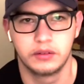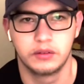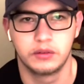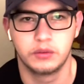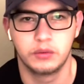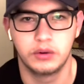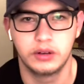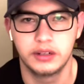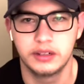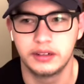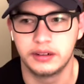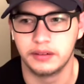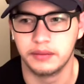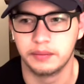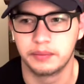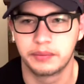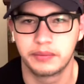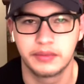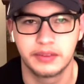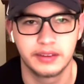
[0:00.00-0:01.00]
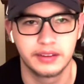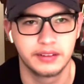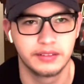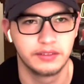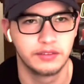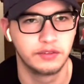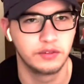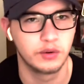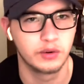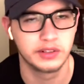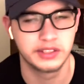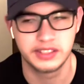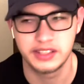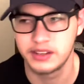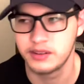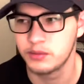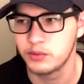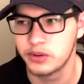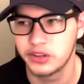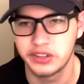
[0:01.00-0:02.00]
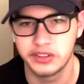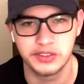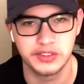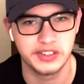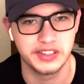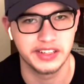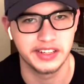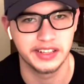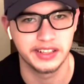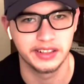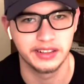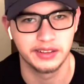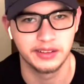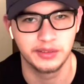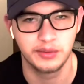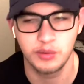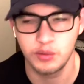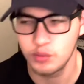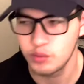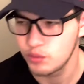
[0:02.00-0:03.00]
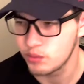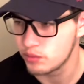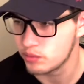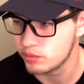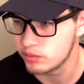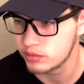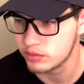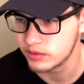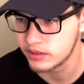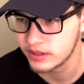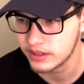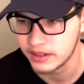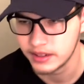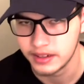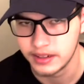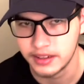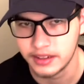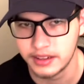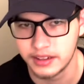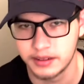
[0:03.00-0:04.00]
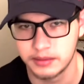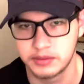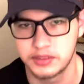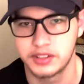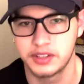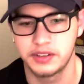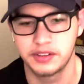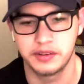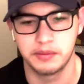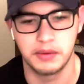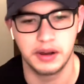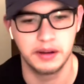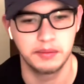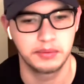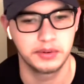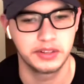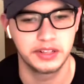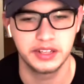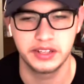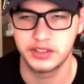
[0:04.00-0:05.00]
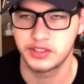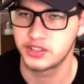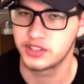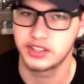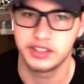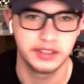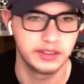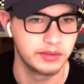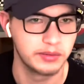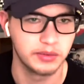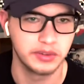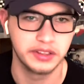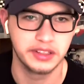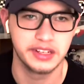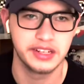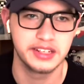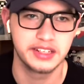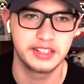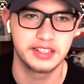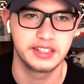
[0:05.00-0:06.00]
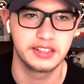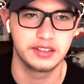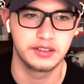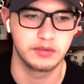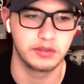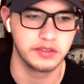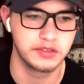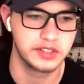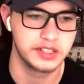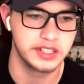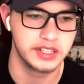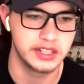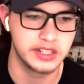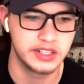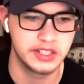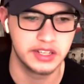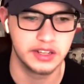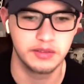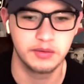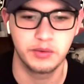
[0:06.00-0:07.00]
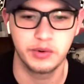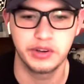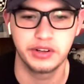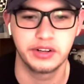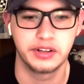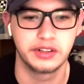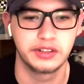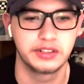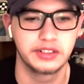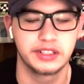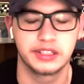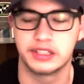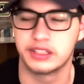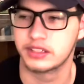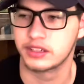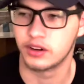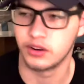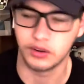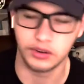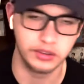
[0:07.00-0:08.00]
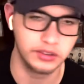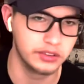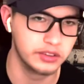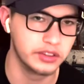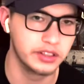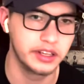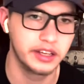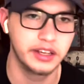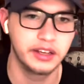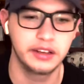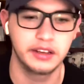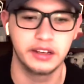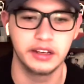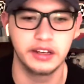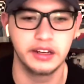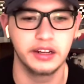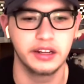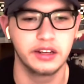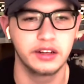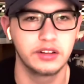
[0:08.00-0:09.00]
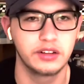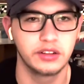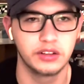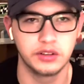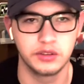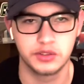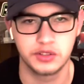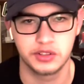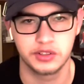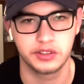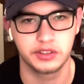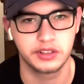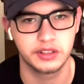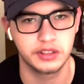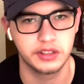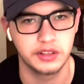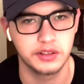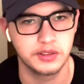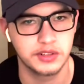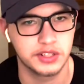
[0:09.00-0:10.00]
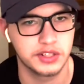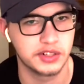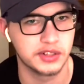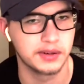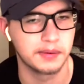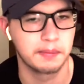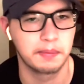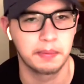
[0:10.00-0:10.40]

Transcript: Well, 14 winners now. Whew. I'm telling you, my prediction with 16 winners is only getting closer and closer.